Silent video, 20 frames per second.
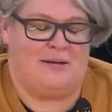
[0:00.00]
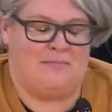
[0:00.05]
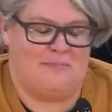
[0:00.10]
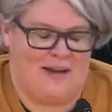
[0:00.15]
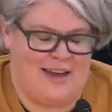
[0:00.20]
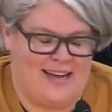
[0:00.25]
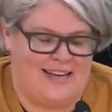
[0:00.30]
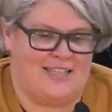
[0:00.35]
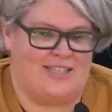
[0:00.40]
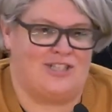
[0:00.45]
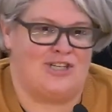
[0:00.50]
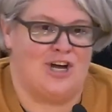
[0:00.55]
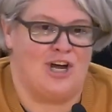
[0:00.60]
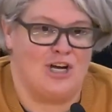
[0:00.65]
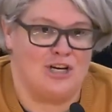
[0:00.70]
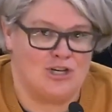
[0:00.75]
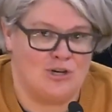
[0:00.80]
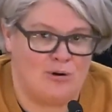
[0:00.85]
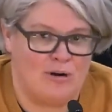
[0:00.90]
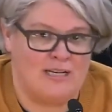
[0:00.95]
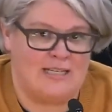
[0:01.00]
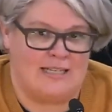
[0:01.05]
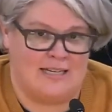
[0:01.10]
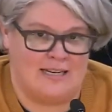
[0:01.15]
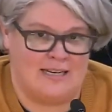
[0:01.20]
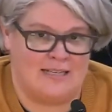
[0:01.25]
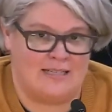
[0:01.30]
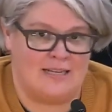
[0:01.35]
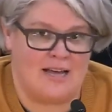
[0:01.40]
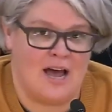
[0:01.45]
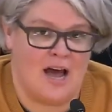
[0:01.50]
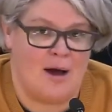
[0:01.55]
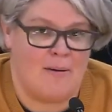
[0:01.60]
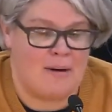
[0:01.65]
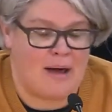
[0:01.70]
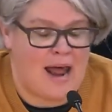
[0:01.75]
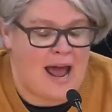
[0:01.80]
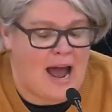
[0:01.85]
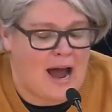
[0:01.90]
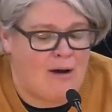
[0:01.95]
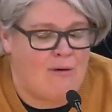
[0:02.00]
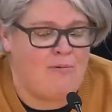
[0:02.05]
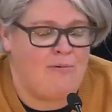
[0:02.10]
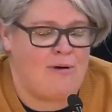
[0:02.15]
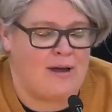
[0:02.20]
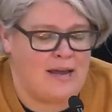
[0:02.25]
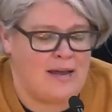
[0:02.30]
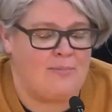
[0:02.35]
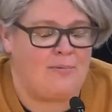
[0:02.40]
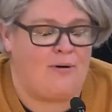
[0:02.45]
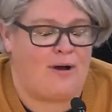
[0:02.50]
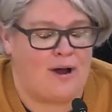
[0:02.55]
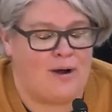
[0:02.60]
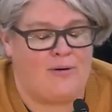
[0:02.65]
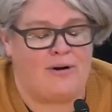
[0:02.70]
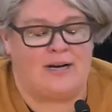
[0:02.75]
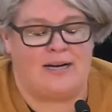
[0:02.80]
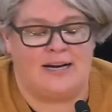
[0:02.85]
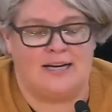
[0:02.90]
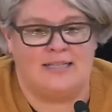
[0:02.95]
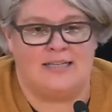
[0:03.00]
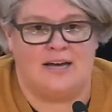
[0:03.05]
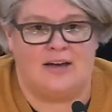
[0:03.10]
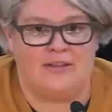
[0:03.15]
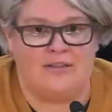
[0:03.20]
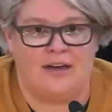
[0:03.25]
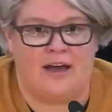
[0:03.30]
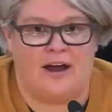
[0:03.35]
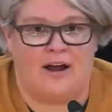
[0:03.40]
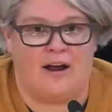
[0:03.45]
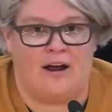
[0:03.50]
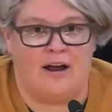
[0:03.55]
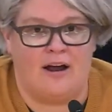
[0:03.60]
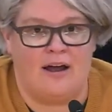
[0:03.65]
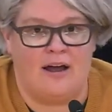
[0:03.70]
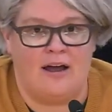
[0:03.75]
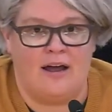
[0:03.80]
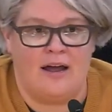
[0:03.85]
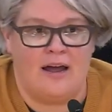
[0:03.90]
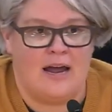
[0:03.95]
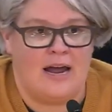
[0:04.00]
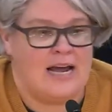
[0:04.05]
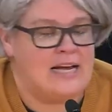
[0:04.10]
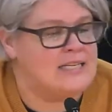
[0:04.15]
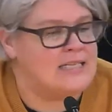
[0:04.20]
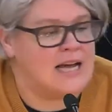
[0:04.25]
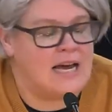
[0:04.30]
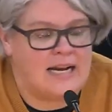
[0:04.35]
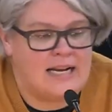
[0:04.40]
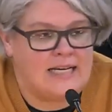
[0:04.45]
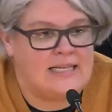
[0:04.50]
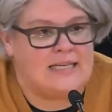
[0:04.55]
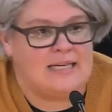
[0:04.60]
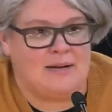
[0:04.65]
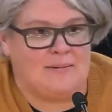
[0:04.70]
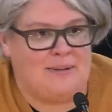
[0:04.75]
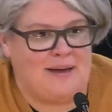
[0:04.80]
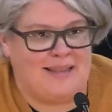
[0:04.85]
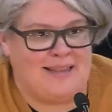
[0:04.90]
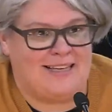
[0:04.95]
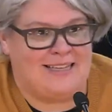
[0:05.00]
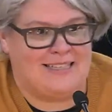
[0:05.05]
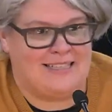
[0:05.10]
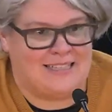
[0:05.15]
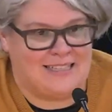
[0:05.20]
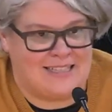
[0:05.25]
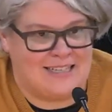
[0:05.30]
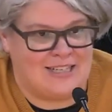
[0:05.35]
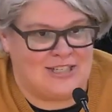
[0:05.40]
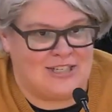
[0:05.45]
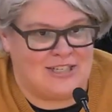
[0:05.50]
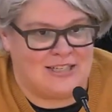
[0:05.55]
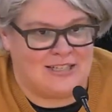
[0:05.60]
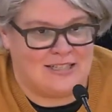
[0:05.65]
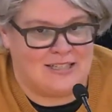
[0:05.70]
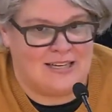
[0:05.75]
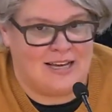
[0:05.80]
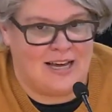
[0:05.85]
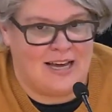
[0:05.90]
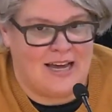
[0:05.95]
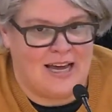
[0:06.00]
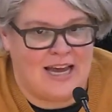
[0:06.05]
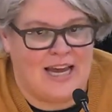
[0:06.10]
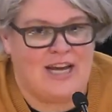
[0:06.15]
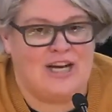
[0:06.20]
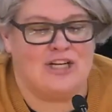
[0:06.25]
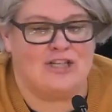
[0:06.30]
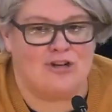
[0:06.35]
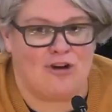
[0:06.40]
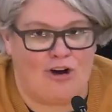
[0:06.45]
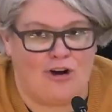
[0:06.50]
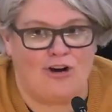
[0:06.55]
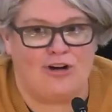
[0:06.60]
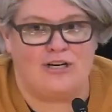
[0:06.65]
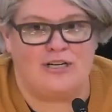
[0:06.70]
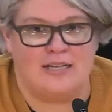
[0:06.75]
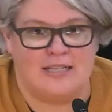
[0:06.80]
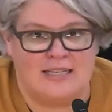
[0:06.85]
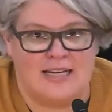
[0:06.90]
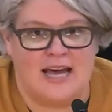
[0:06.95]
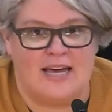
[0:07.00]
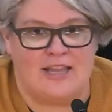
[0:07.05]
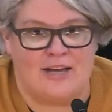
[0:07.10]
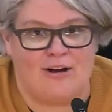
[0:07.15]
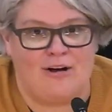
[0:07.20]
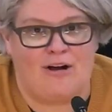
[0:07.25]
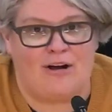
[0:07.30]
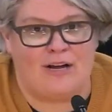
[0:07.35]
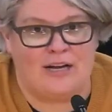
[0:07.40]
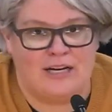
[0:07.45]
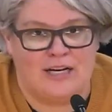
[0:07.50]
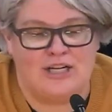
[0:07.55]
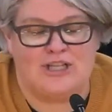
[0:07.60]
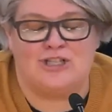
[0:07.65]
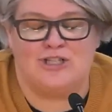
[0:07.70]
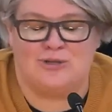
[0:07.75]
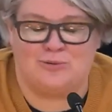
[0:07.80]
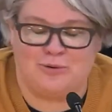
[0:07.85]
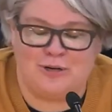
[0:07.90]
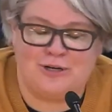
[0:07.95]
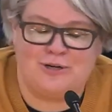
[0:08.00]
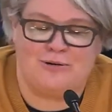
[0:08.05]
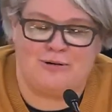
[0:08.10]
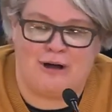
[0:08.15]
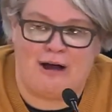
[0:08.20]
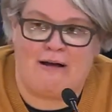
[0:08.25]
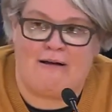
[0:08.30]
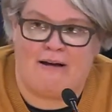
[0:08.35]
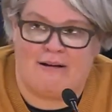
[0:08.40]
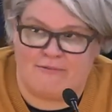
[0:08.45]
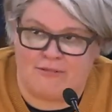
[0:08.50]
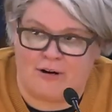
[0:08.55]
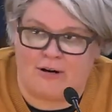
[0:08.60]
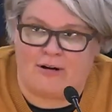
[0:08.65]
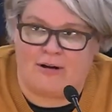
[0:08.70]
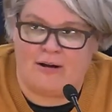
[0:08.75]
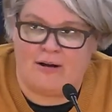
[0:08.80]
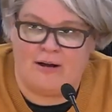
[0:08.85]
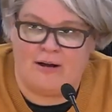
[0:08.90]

based choices about how we prioritize healthcare. It's not easy to make these decisions. It is hard to say there are conditions we do not cover.